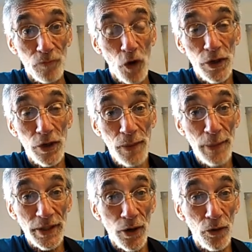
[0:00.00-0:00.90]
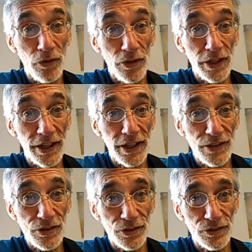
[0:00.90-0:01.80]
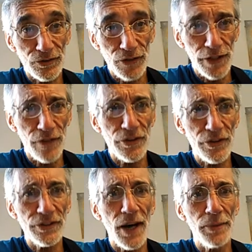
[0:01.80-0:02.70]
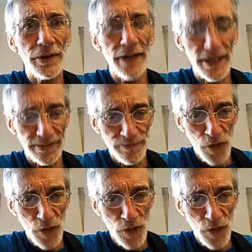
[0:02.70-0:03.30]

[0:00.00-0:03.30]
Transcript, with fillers: or you maybe know the answer right off the top of your head.